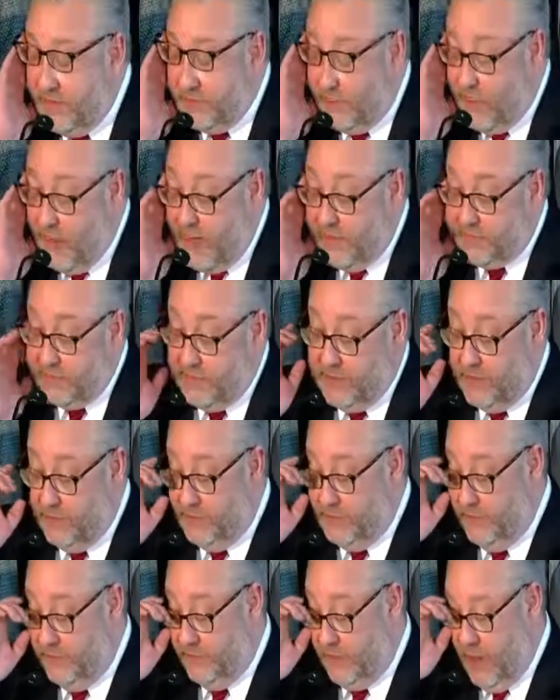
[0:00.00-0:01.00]
these
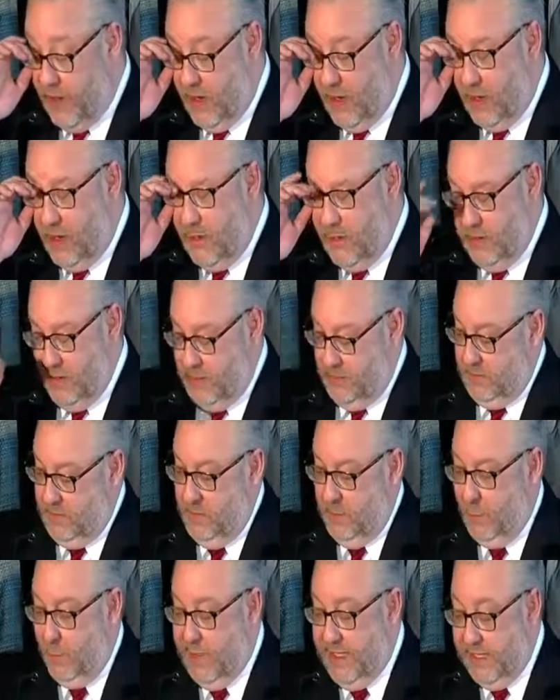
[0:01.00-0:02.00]
prosecutions are,
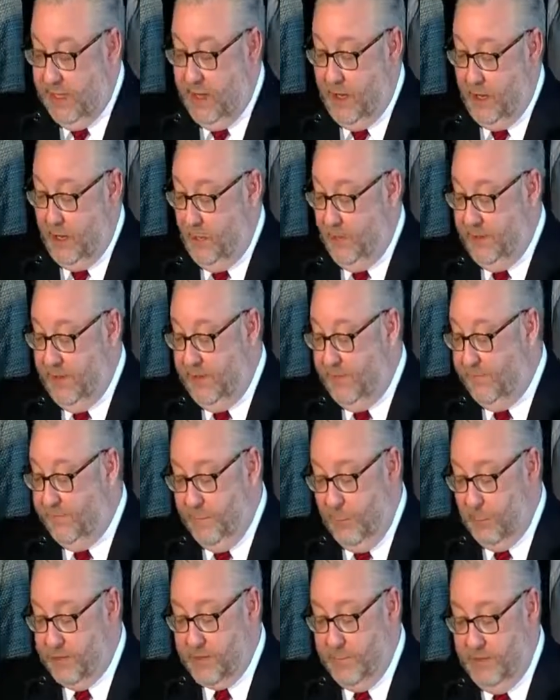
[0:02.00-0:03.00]
we know that
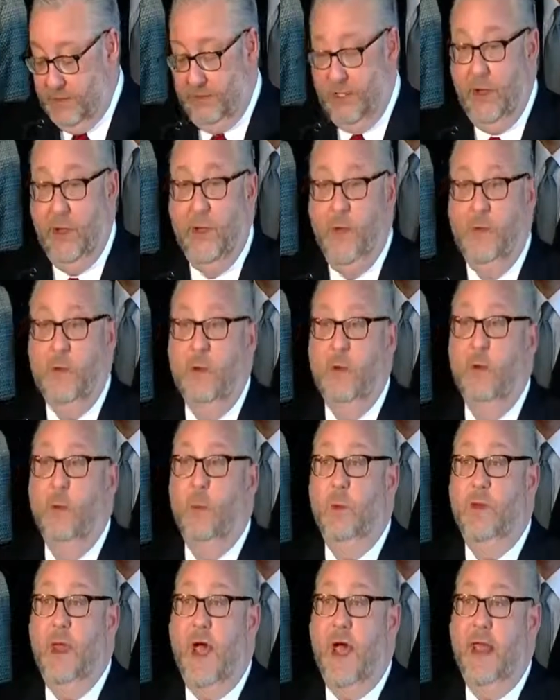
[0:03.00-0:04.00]
enforcement alone
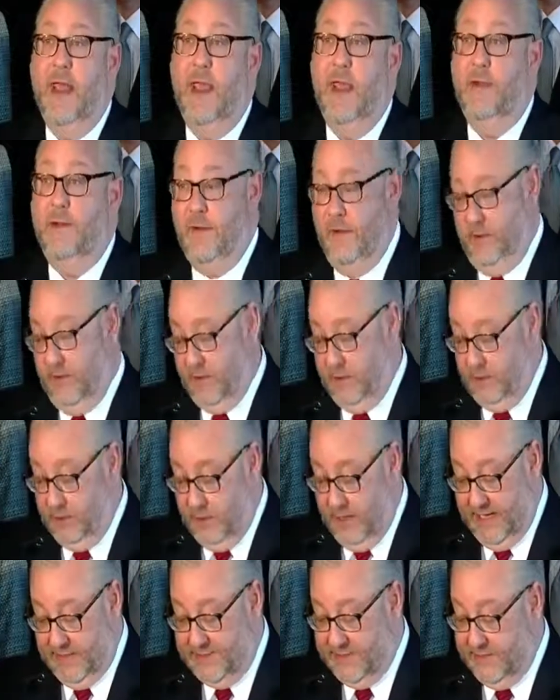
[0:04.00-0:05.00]
will not end the
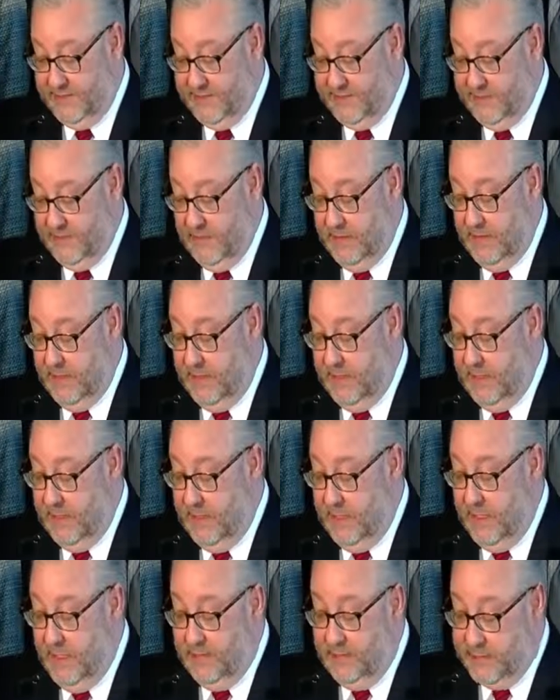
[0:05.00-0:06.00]
crisis.
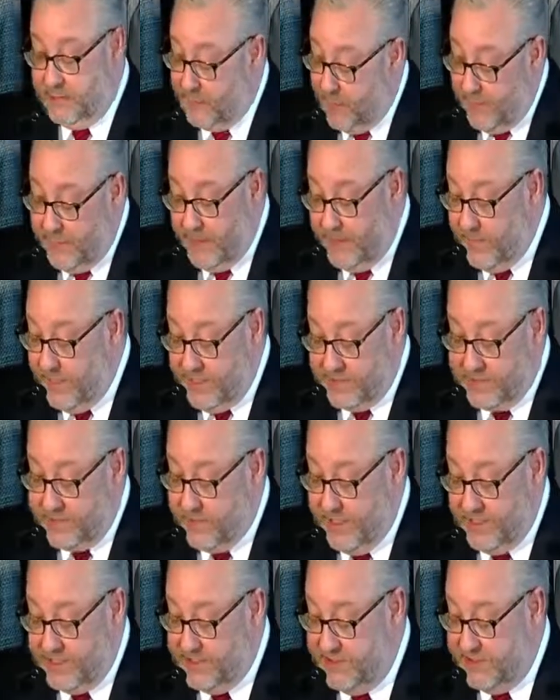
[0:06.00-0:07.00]
The Trump
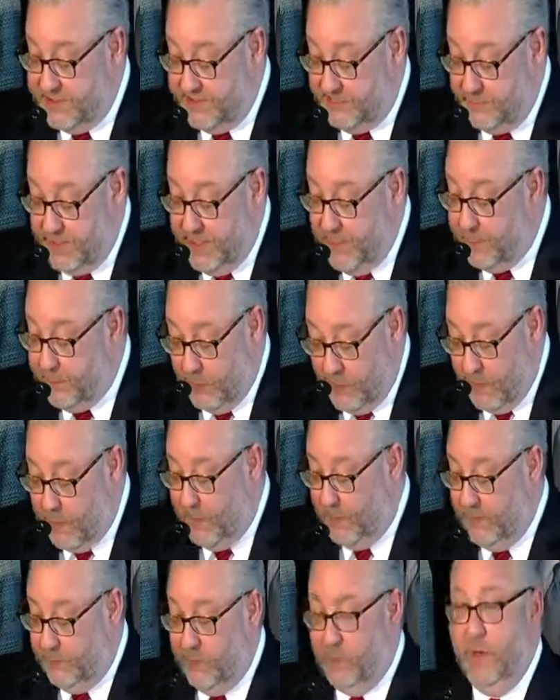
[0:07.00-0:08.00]
administration's three
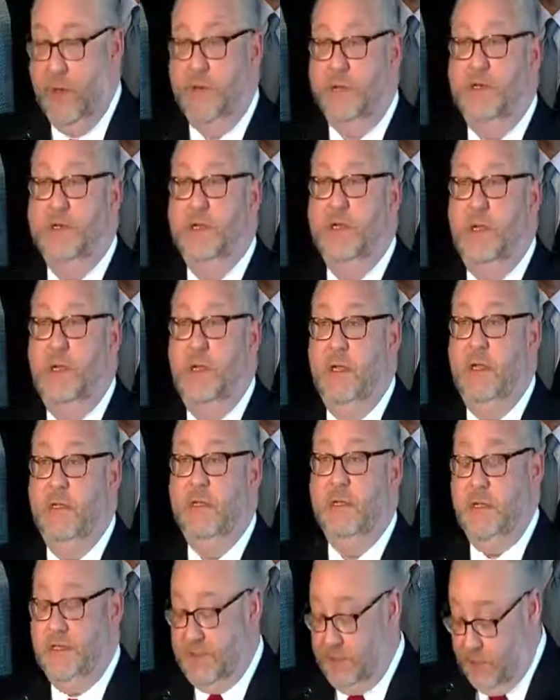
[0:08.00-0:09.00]
pronged approach
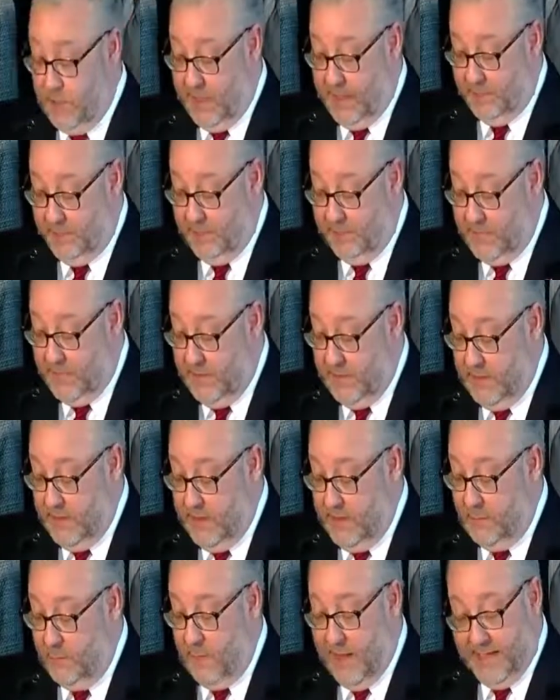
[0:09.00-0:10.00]
to this problem
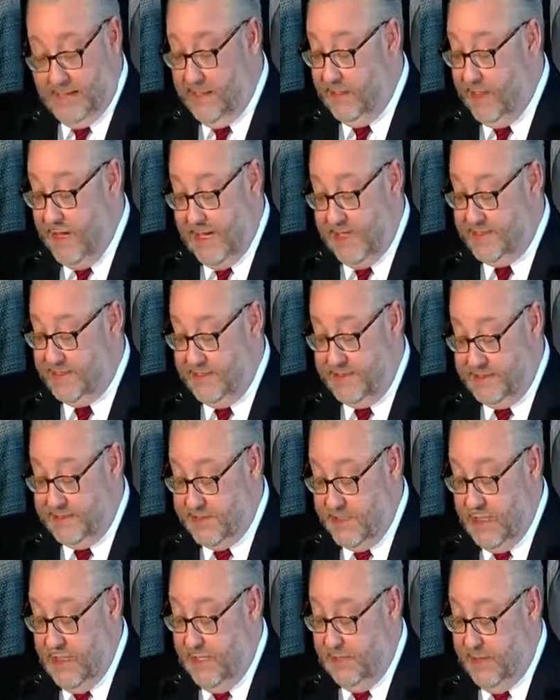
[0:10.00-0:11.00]

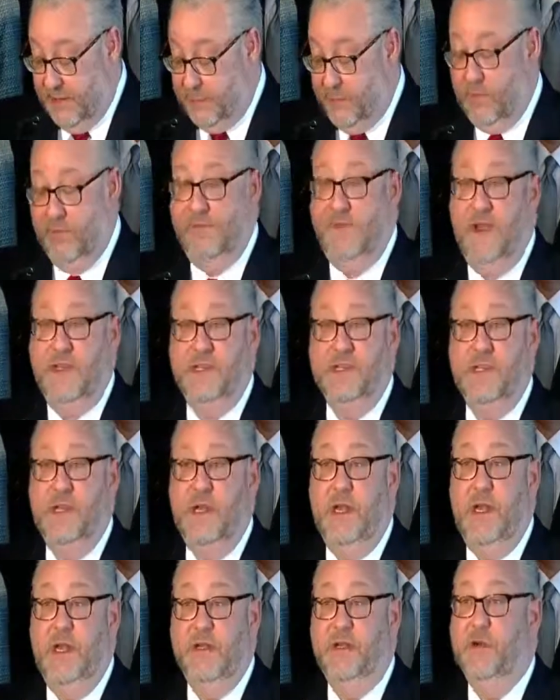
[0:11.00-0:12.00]
recognizes that
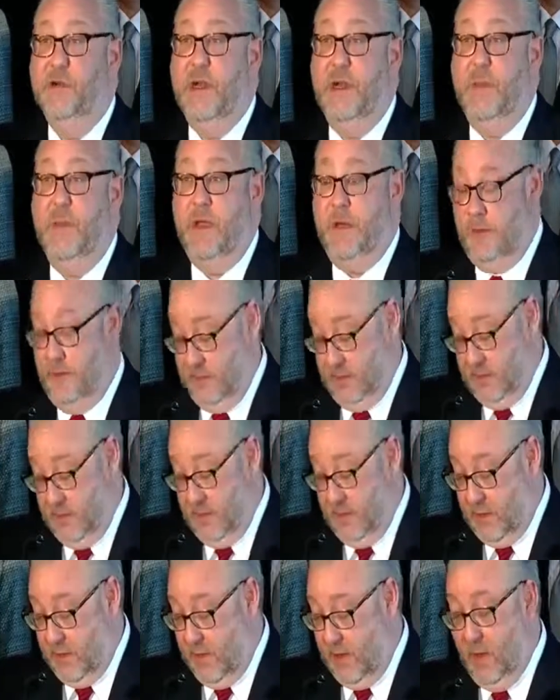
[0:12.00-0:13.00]
prevention and treatment
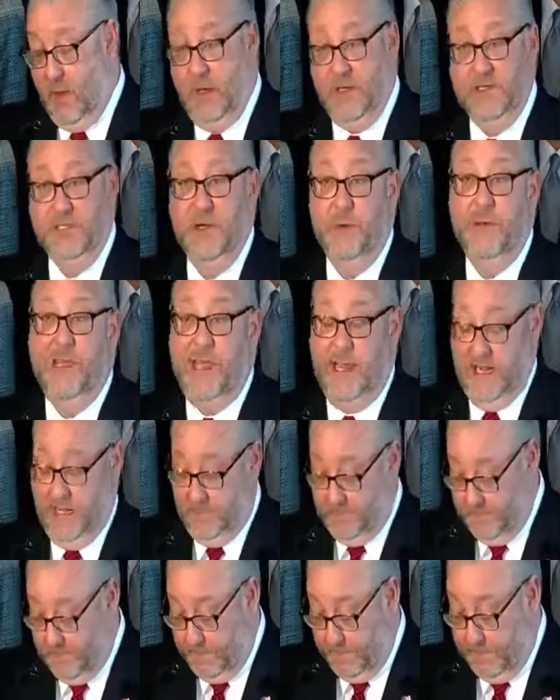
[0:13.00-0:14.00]
are also
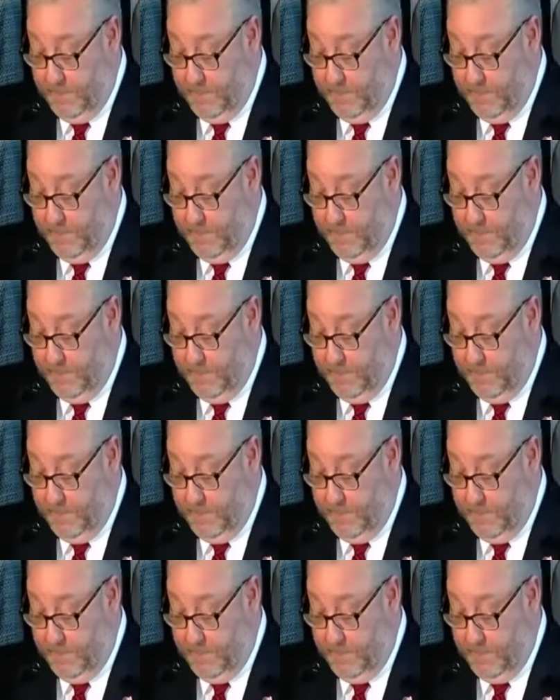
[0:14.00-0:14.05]
key.